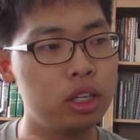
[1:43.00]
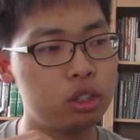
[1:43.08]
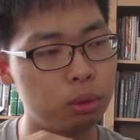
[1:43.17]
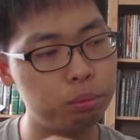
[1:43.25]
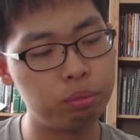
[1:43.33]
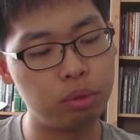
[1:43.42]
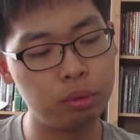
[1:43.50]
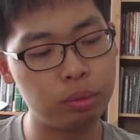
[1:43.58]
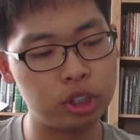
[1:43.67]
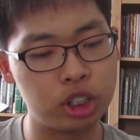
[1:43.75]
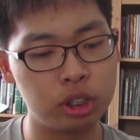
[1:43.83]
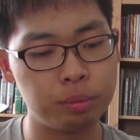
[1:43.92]
So I'm pretty
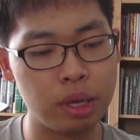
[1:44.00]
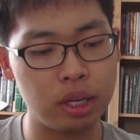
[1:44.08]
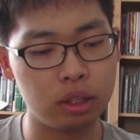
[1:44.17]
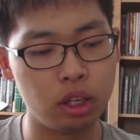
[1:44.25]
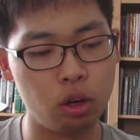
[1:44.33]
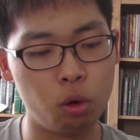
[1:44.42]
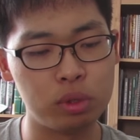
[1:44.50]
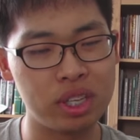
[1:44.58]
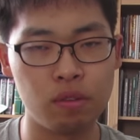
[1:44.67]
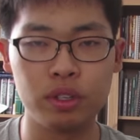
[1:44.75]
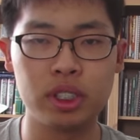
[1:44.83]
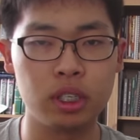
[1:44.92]
much gonna make almost
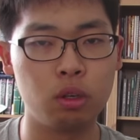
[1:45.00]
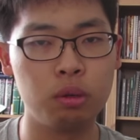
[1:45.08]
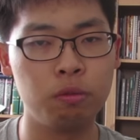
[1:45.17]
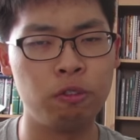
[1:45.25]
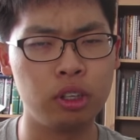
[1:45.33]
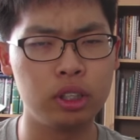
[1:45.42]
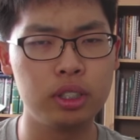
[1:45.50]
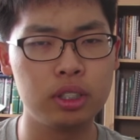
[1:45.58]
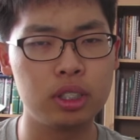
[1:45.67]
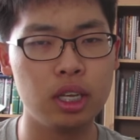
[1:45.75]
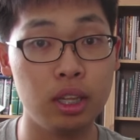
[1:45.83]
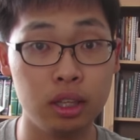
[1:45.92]
every single
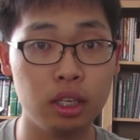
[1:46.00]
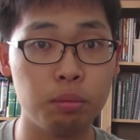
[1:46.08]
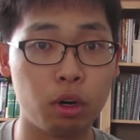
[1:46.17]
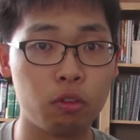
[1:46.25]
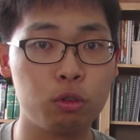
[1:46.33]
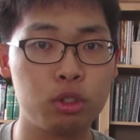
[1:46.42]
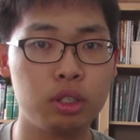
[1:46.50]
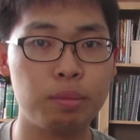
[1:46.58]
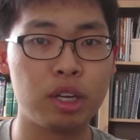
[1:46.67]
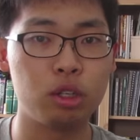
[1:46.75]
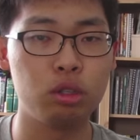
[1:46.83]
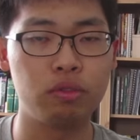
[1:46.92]
villains in the Marvel
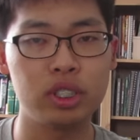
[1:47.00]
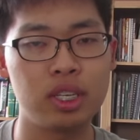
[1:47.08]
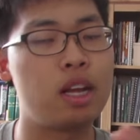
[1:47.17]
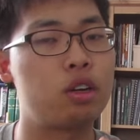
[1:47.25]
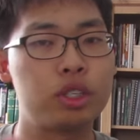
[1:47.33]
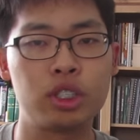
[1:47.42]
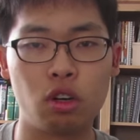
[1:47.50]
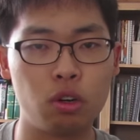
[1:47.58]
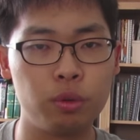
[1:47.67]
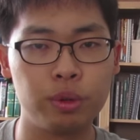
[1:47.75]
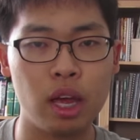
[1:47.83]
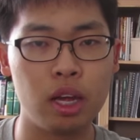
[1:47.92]
Cinematic Universe that I already
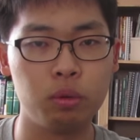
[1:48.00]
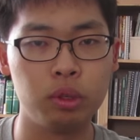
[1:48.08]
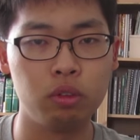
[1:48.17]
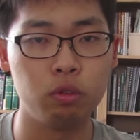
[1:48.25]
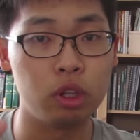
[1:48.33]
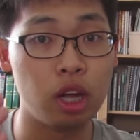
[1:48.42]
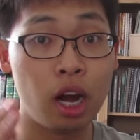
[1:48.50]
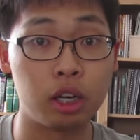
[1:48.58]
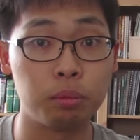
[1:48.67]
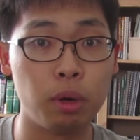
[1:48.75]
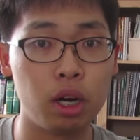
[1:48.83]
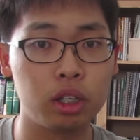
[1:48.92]
started with that with,
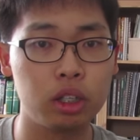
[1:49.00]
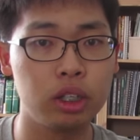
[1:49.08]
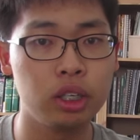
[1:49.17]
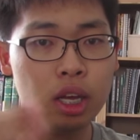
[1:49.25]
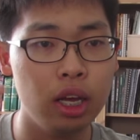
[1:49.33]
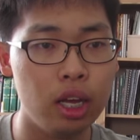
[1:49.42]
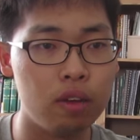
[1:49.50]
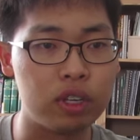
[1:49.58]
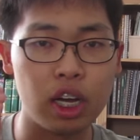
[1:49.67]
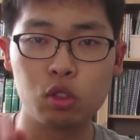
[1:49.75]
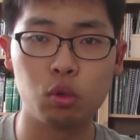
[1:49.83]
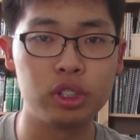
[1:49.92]
Ironmonger. If you
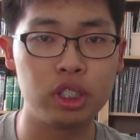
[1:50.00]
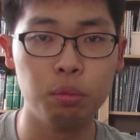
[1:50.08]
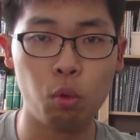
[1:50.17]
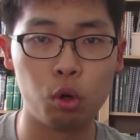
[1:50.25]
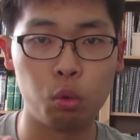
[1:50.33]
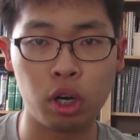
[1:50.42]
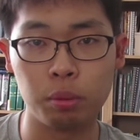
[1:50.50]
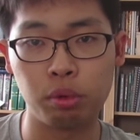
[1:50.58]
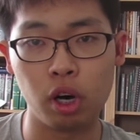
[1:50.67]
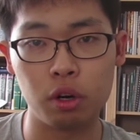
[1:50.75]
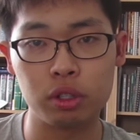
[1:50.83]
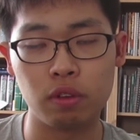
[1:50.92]
guys want to see more work in
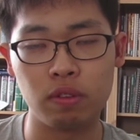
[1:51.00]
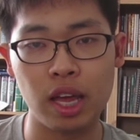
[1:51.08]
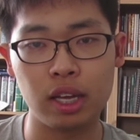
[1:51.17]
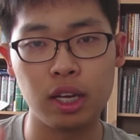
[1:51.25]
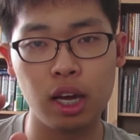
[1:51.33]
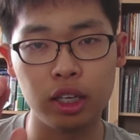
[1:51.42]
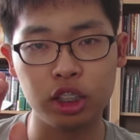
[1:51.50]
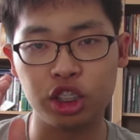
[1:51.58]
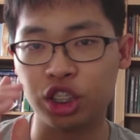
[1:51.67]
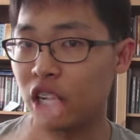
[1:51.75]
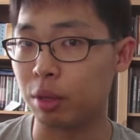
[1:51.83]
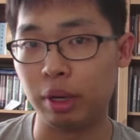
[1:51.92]
progress of that guy,
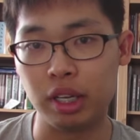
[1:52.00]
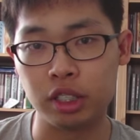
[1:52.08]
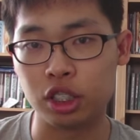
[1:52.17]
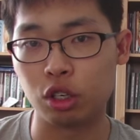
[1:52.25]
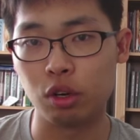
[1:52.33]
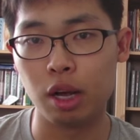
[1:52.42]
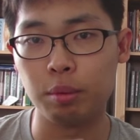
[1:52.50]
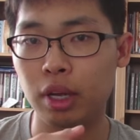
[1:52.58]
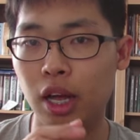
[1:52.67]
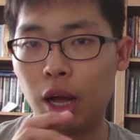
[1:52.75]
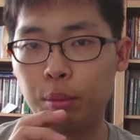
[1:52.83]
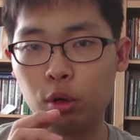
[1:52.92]
check out my Instagram.
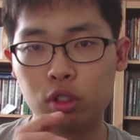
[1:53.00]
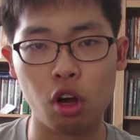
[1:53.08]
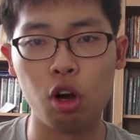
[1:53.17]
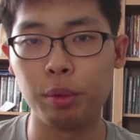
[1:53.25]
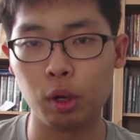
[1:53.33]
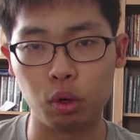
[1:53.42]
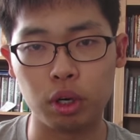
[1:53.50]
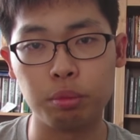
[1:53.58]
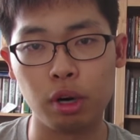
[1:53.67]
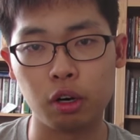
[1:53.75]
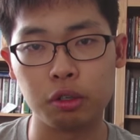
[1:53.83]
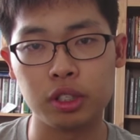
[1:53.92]
I post all my work in
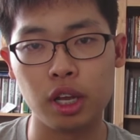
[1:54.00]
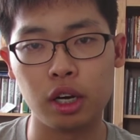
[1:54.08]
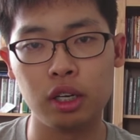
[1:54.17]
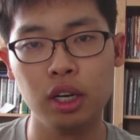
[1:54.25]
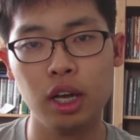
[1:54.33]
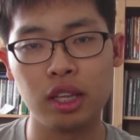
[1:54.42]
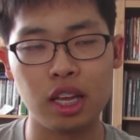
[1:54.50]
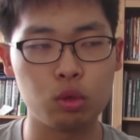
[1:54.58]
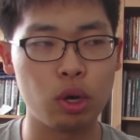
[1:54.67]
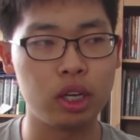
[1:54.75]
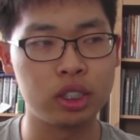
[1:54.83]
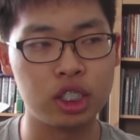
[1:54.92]
progress there. That's
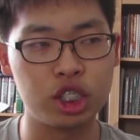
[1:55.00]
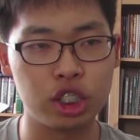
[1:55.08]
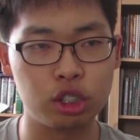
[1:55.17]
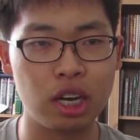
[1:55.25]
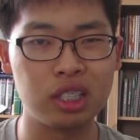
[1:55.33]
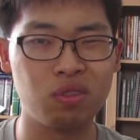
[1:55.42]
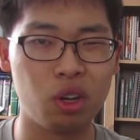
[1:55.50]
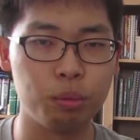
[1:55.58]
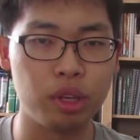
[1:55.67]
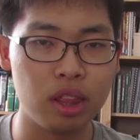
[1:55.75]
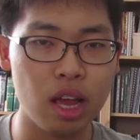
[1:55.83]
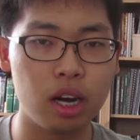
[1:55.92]
why I suggest you guys follow
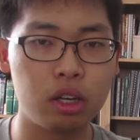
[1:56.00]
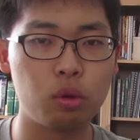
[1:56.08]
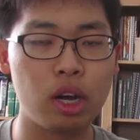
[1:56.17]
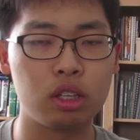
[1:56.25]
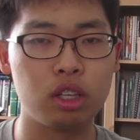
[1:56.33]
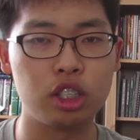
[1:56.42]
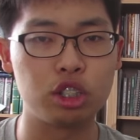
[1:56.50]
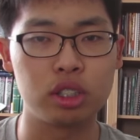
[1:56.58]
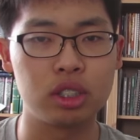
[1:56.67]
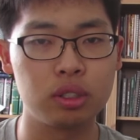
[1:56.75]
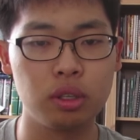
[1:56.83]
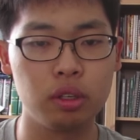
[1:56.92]
me there rather than
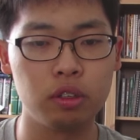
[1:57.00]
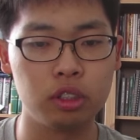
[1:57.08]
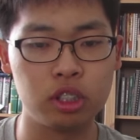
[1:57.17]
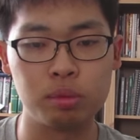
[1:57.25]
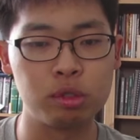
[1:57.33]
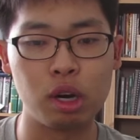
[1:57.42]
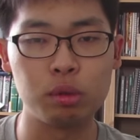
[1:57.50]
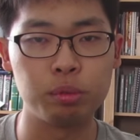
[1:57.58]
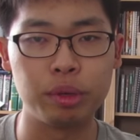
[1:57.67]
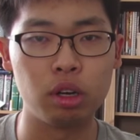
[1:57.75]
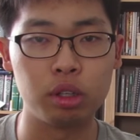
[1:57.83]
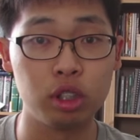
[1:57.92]
just uh, subscribe to
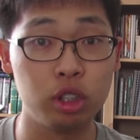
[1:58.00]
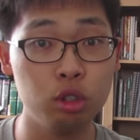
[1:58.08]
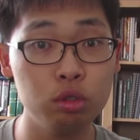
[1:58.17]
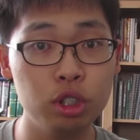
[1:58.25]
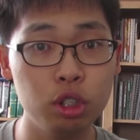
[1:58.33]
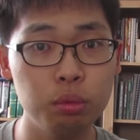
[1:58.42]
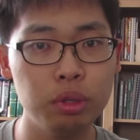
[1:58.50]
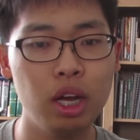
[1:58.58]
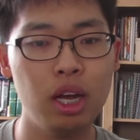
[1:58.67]
me on YouTube.